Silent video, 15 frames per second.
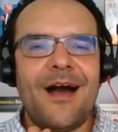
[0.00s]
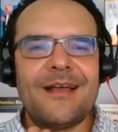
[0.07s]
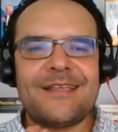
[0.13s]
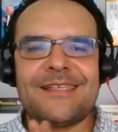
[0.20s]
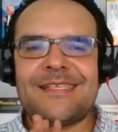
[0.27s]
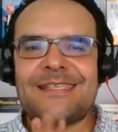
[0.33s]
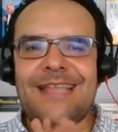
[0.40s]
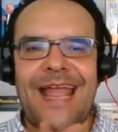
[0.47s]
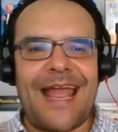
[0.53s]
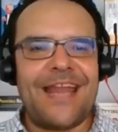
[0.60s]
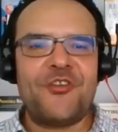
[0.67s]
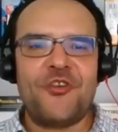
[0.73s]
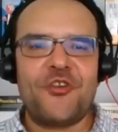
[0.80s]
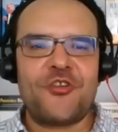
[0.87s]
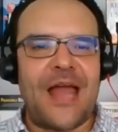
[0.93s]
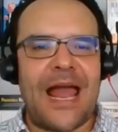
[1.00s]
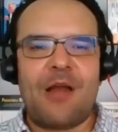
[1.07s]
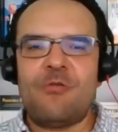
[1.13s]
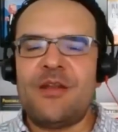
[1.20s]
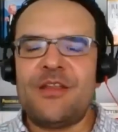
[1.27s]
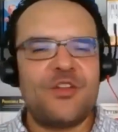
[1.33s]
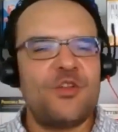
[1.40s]
standard, I
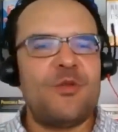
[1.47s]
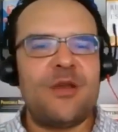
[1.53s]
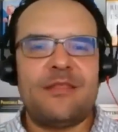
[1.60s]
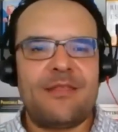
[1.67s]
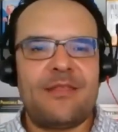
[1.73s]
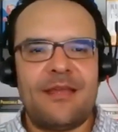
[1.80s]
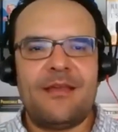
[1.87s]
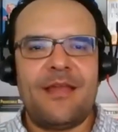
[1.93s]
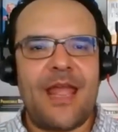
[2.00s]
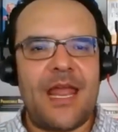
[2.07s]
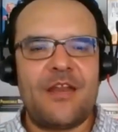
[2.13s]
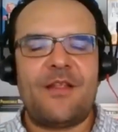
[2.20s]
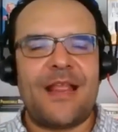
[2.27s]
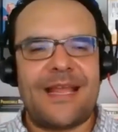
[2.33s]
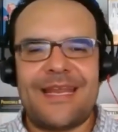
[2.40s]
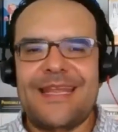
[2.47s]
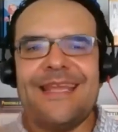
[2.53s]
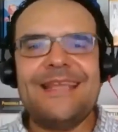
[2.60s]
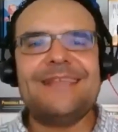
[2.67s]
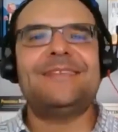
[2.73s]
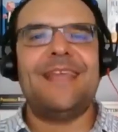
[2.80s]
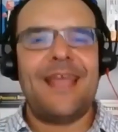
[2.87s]
don't need to do anything, and like an
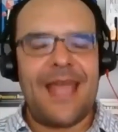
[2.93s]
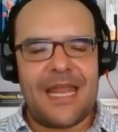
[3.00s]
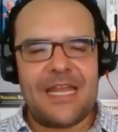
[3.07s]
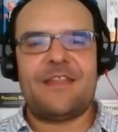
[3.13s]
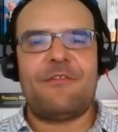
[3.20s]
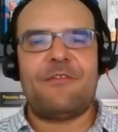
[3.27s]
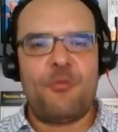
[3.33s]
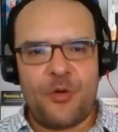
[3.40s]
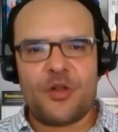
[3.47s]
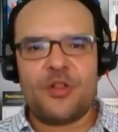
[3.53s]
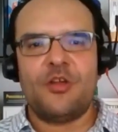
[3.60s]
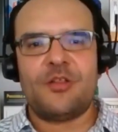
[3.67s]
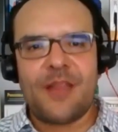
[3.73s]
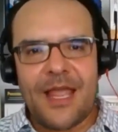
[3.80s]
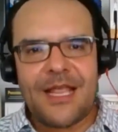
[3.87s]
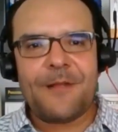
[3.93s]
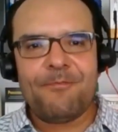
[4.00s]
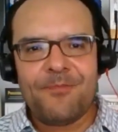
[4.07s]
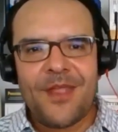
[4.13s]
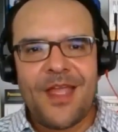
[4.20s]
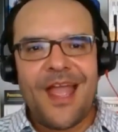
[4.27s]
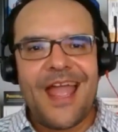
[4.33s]
easy end of day report look like?
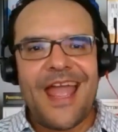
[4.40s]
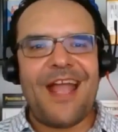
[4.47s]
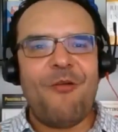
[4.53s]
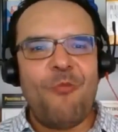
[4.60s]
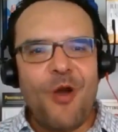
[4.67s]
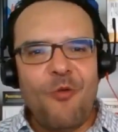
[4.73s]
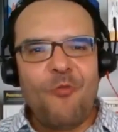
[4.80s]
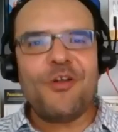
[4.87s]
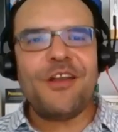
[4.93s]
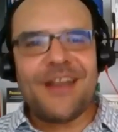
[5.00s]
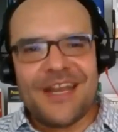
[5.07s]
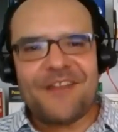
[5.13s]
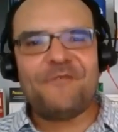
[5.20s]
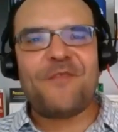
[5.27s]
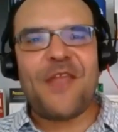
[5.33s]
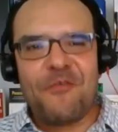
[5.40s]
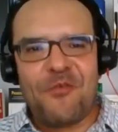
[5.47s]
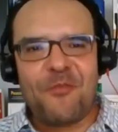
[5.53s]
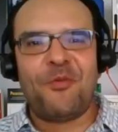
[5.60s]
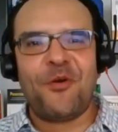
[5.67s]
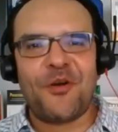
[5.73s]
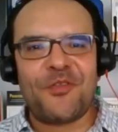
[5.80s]
And what would an end of day
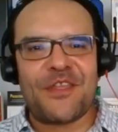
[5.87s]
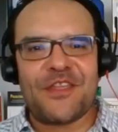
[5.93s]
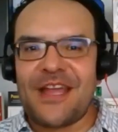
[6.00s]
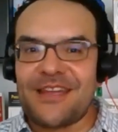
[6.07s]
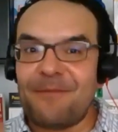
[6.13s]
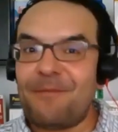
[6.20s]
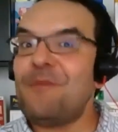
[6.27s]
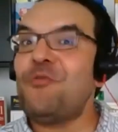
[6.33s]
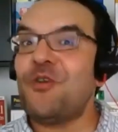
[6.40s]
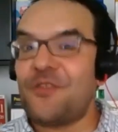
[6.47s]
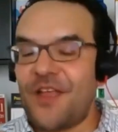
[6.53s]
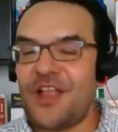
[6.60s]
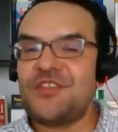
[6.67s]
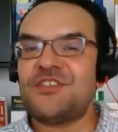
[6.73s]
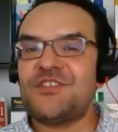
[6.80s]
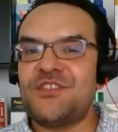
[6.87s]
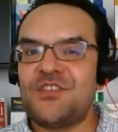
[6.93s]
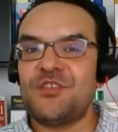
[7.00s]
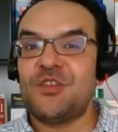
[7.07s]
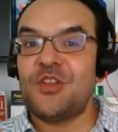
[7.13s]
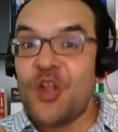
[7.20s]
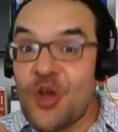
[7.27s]
report that you had to pay more attention
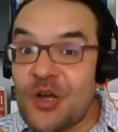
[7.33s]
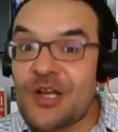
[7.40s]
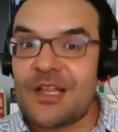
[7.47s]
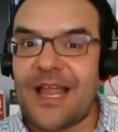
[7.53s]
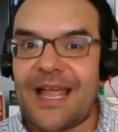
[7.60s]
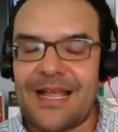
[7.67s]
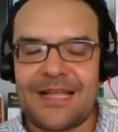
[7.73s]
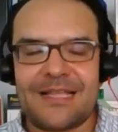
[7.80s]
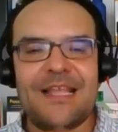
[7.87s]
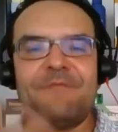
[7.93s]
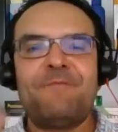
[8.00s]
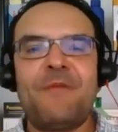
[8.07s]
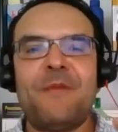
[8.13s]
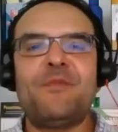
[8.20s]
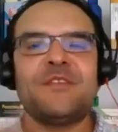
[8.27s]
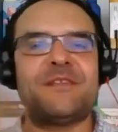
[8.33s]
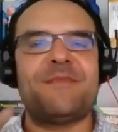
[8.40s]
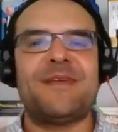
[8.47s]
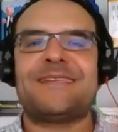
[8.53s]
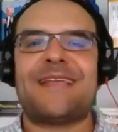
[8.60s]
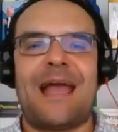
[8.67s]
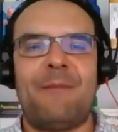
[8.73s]
to look like? I give people some
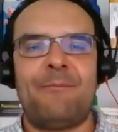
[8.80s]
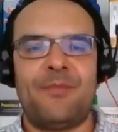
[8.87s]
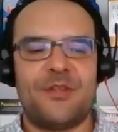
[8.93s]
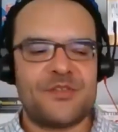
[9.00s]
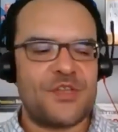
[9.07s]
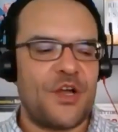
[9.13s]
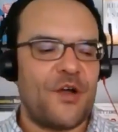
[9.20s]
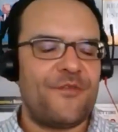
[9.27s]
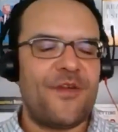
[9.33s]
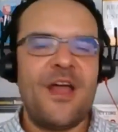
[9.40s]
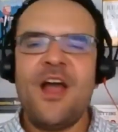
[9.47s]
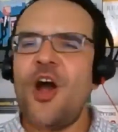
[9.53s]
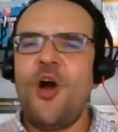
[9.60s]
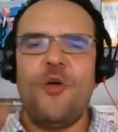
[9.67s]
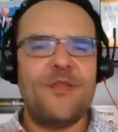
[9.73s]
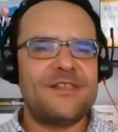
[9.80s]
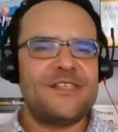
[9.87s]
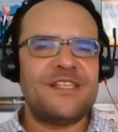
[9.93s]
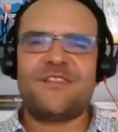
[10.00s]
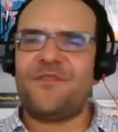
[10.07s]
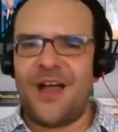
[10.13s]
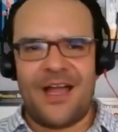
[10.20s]
examples of, oh, this
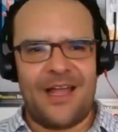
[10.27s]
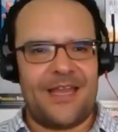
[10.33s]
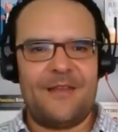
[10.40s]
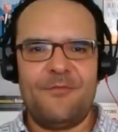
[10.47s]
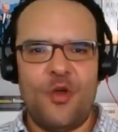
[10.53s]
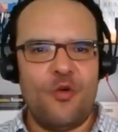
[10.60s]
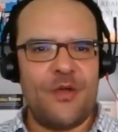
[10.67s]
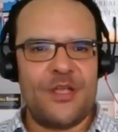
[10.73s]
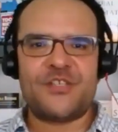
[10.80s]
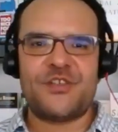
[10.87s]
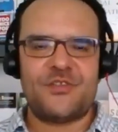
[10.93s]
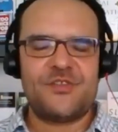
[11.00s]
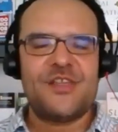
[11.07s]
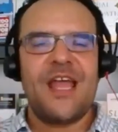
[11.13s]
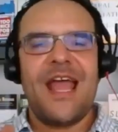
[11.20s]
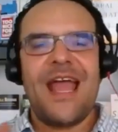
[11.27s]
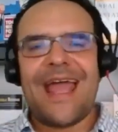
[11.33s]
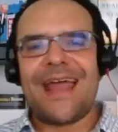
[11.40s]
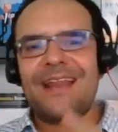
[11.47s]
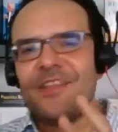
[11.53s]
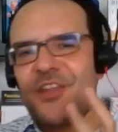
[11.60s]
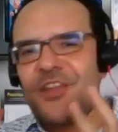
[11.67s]
is fine, no issues.
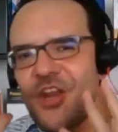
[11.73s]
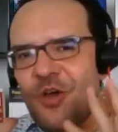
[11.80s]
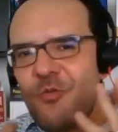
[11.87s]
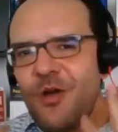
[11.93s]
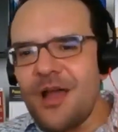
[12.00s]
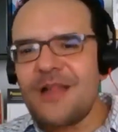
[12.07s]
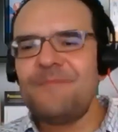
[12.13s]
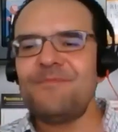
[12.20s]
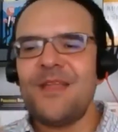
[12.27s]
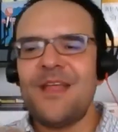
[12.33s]
And you know what?